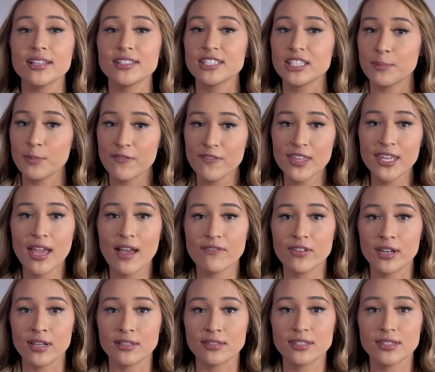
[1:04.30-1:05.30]
at some of the
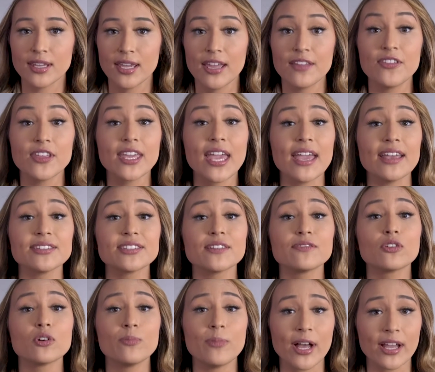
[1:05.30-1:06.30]
evidence in the case
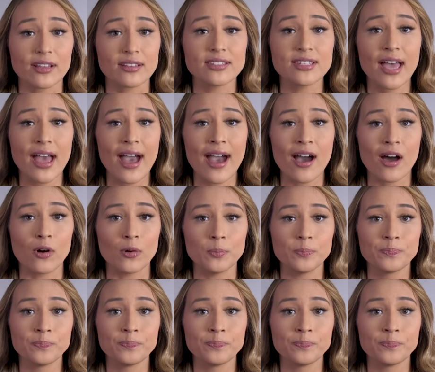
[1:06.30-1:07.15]
of Rebecca Zahau.